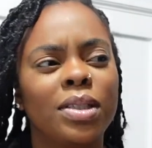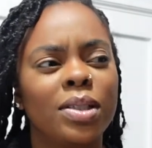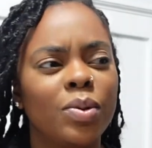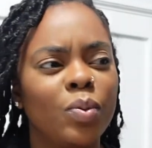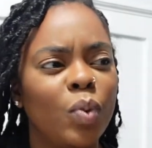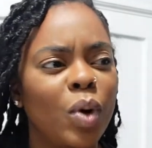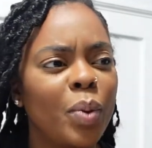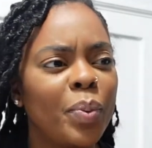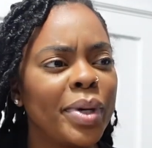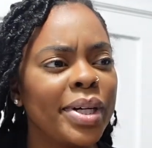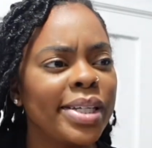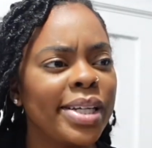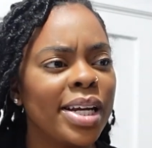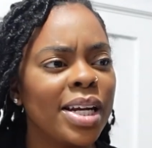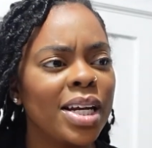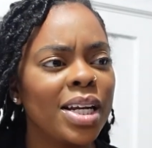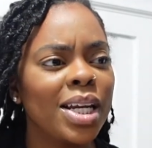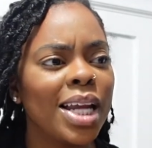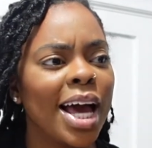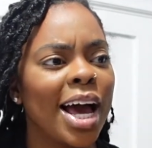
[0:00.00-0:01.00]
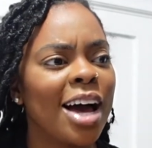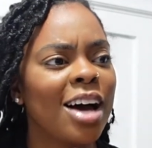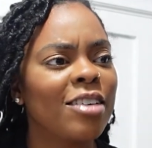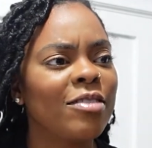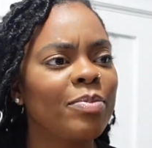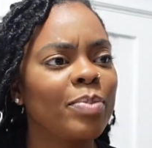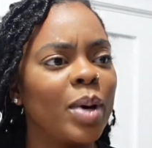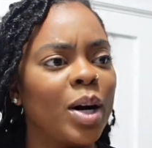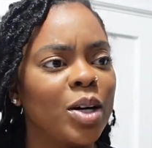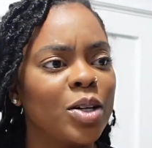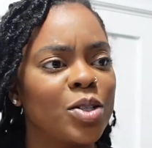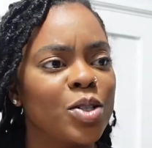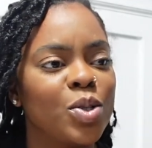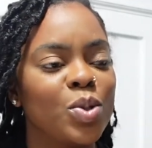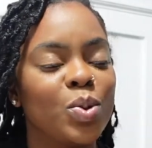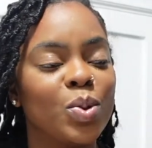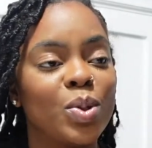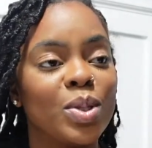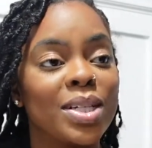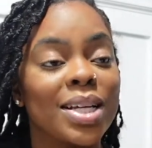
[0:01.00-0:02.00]
well, we didn't have bar
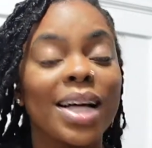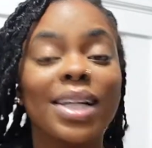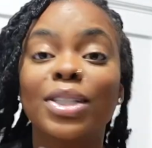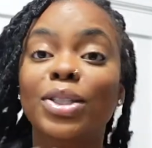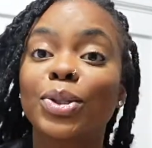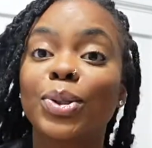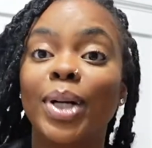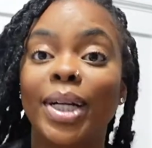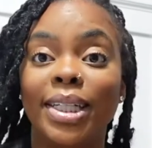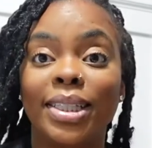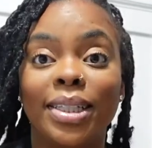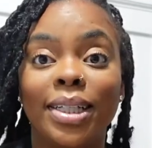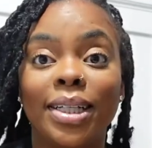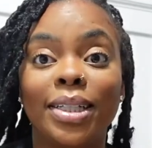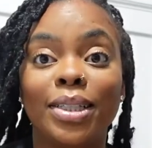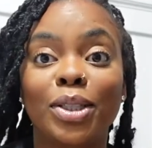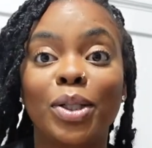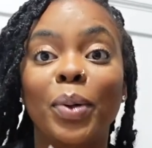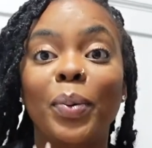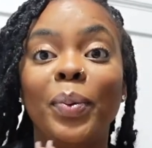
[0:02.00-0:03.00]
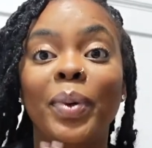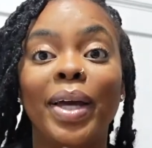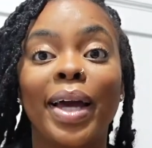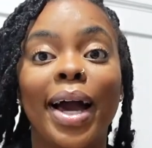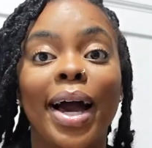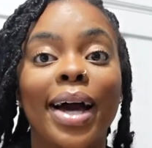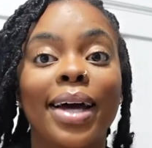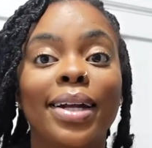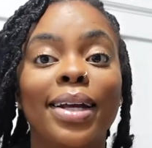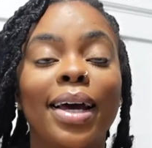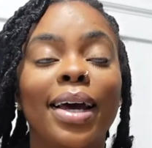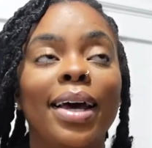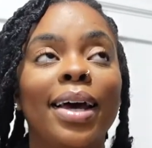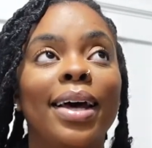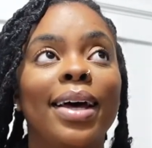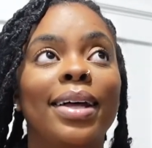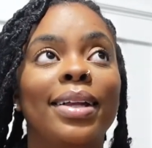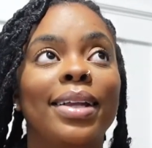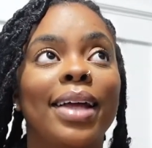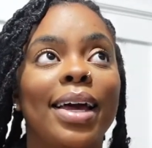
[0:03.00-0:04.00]
stools. That's crazy. So we had
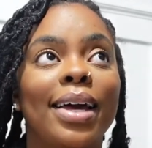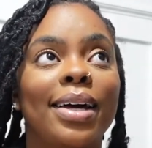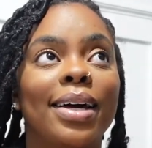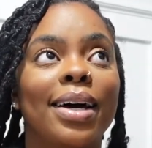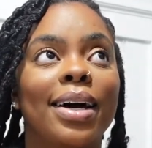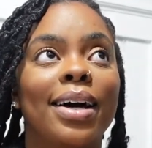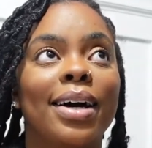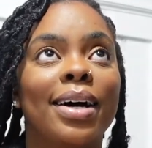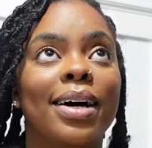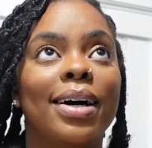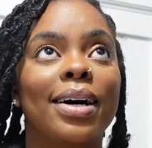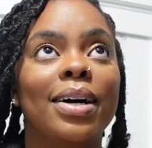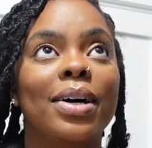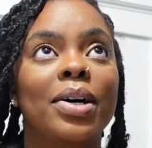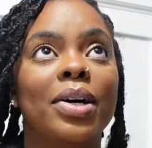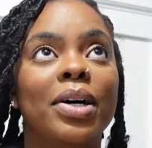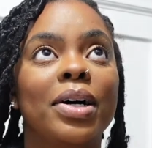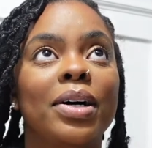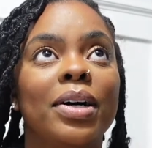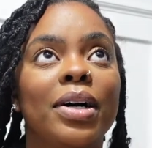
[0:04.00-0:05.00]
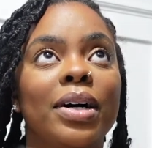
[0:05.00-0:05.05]
like uh,